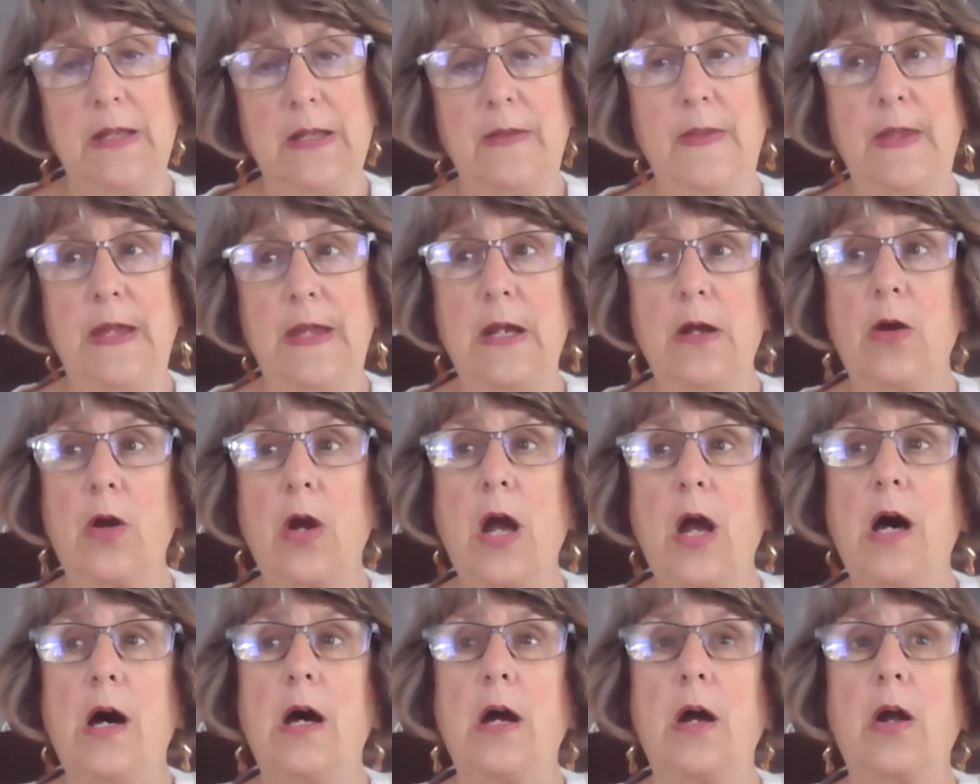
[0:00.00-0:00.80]
There
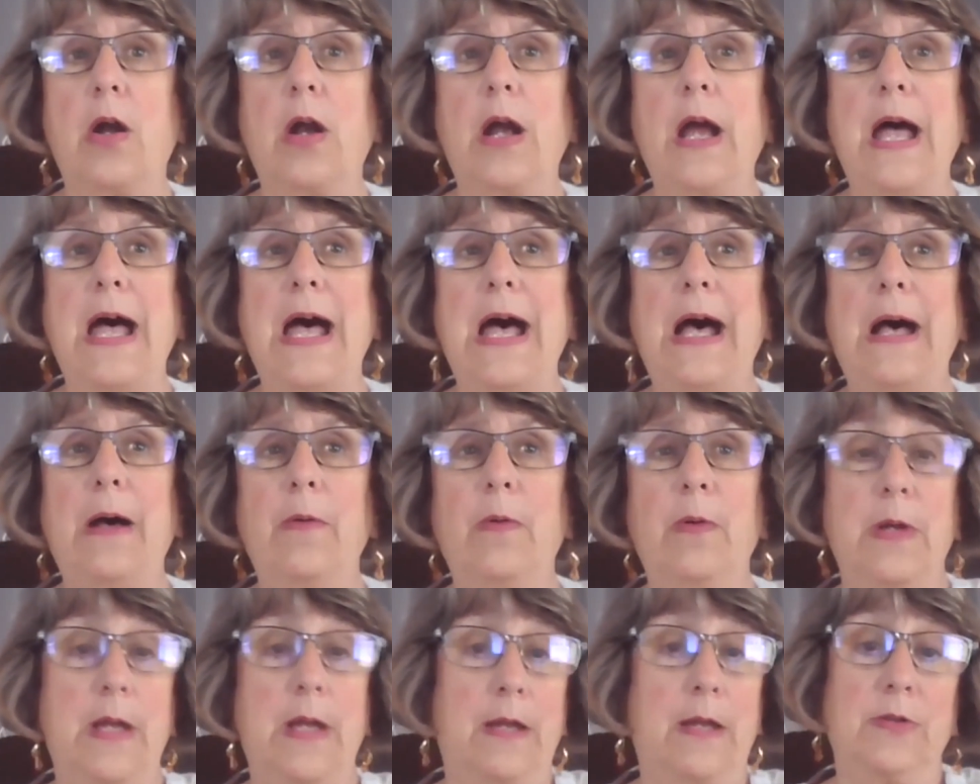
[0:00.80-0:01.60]
are,
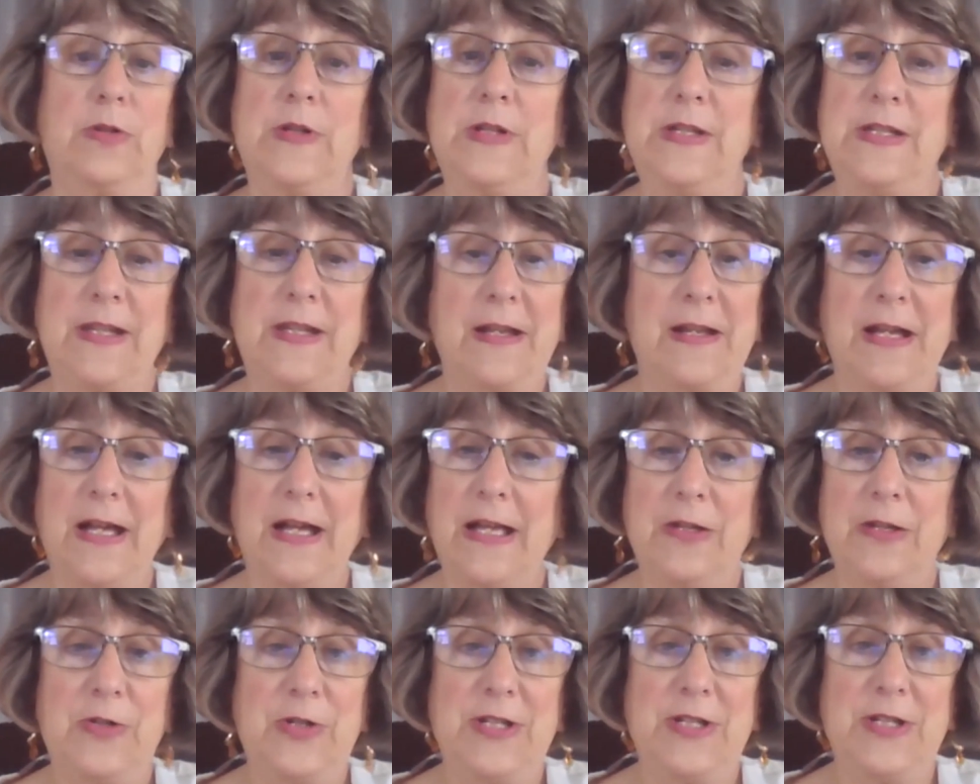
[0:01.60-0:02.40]
actually,
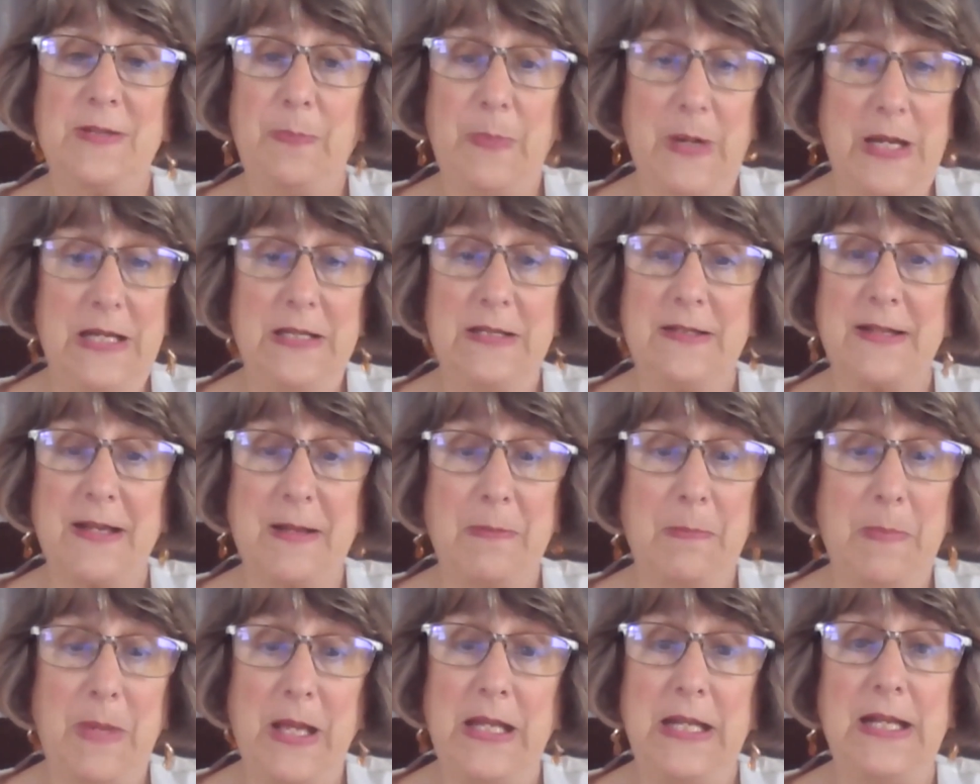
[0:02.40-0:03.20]
psychology is based
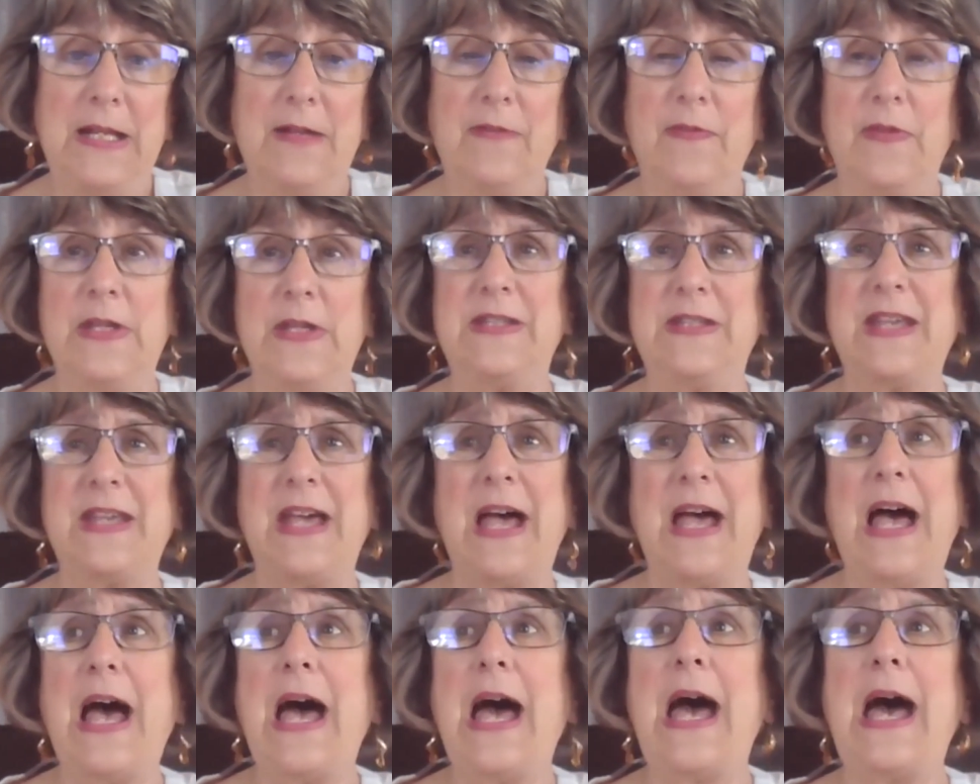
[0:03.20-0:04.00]
on many of these.
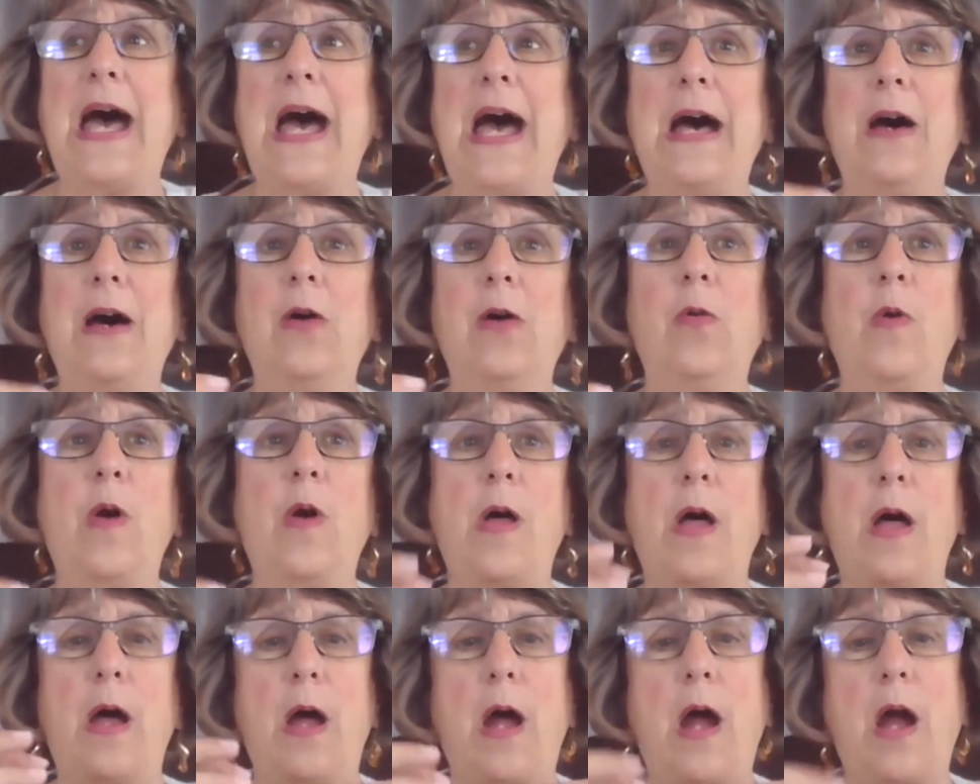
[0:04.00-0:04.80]
How
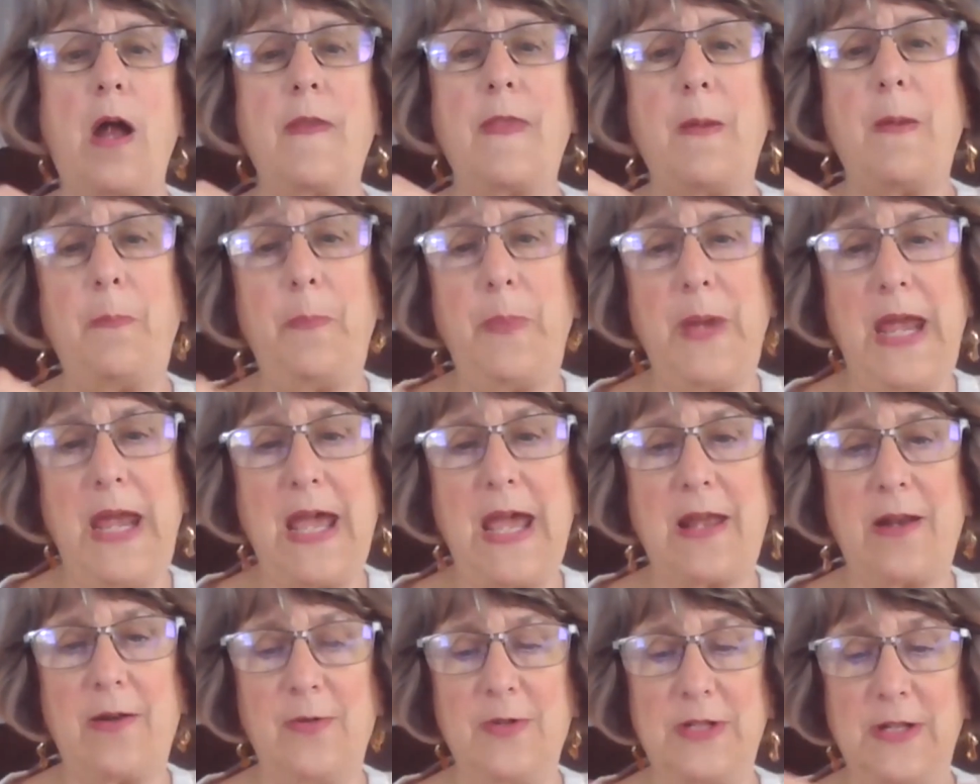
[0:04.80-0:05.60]
are the
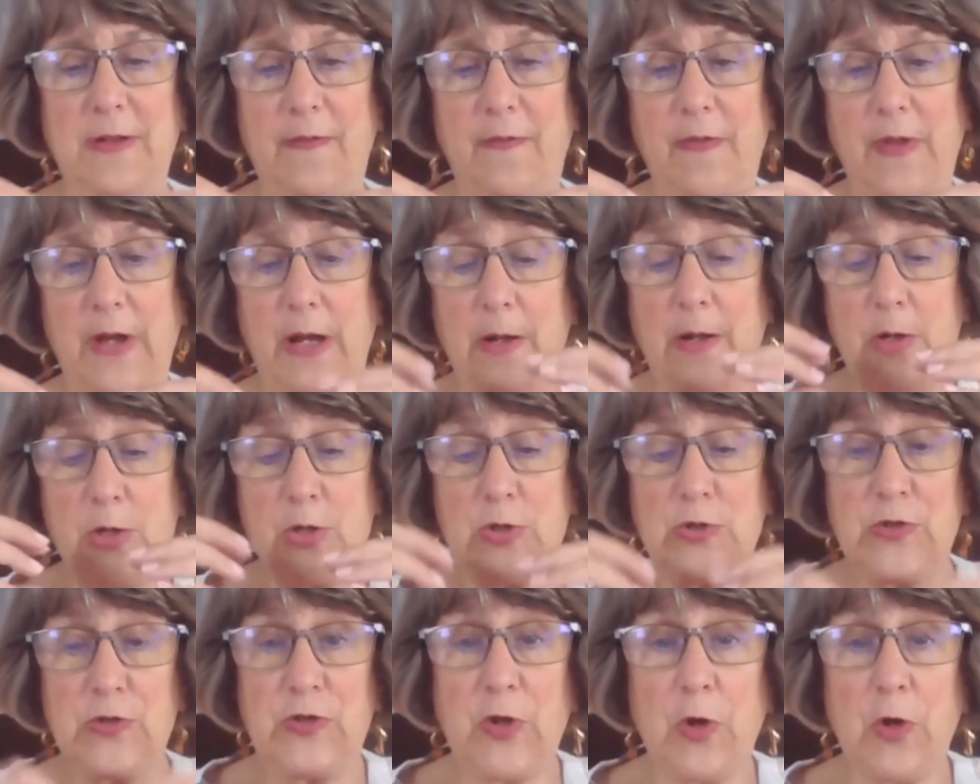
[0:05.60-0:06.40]
patterns of the
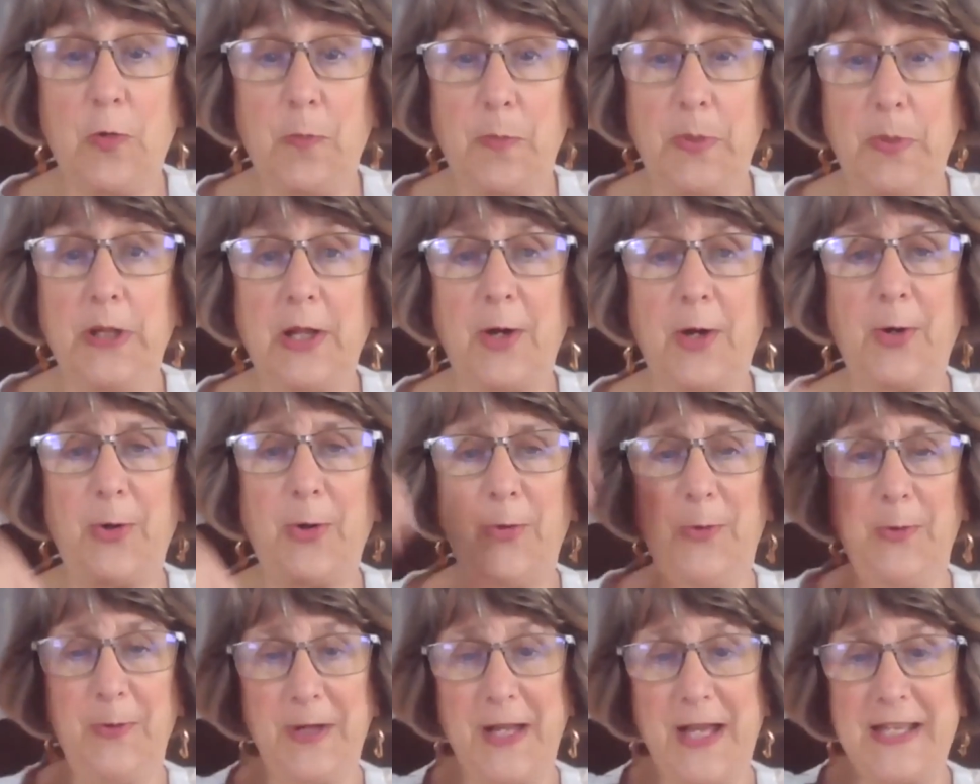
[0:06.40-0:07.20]
so
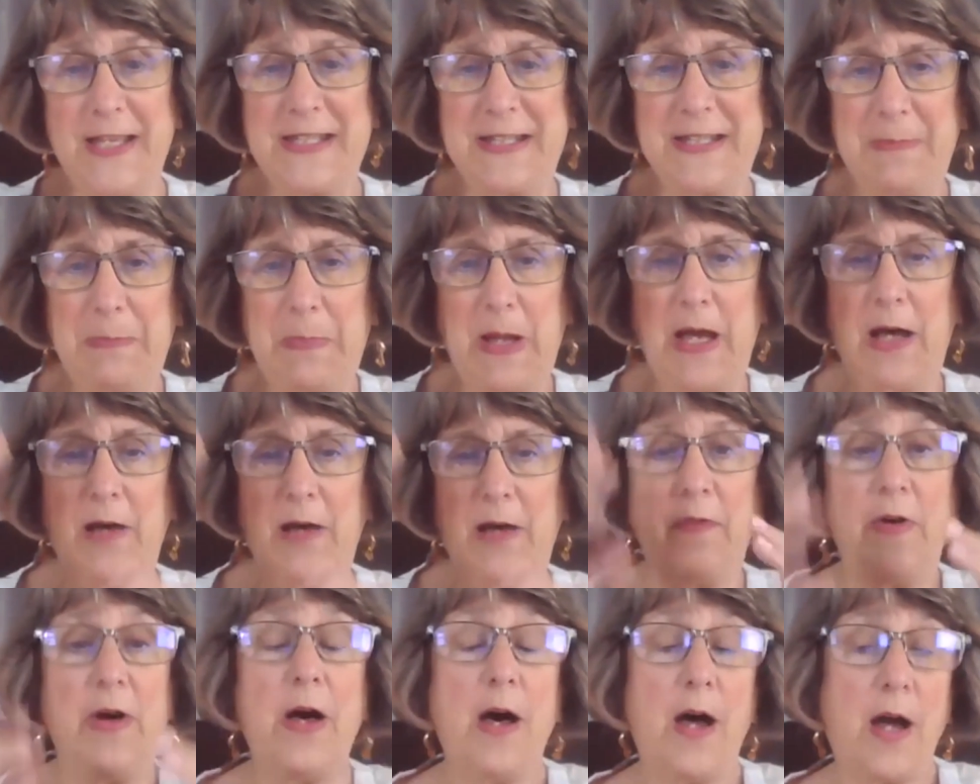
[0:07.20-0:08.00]
below as
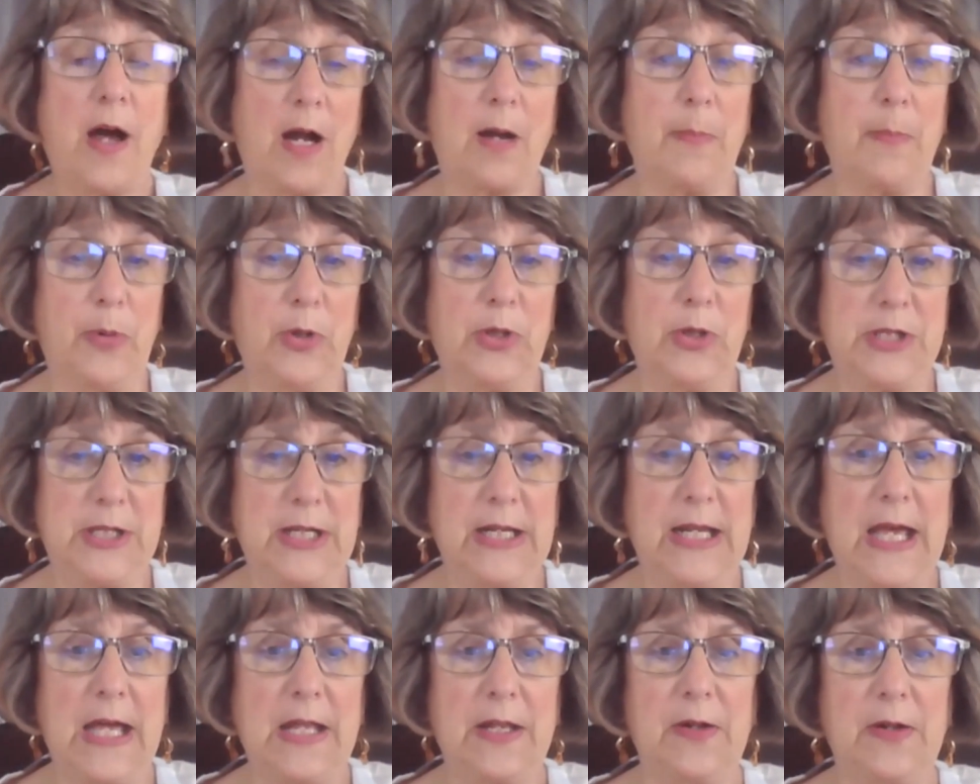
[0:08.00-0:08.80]
above are put
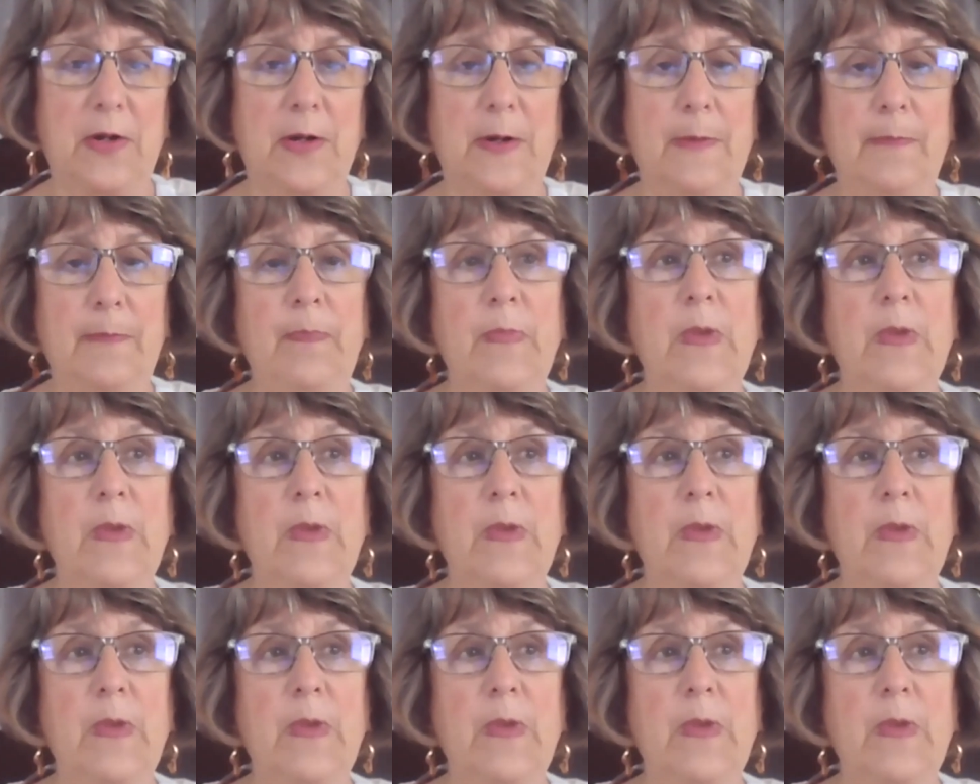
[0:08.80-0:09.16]
together?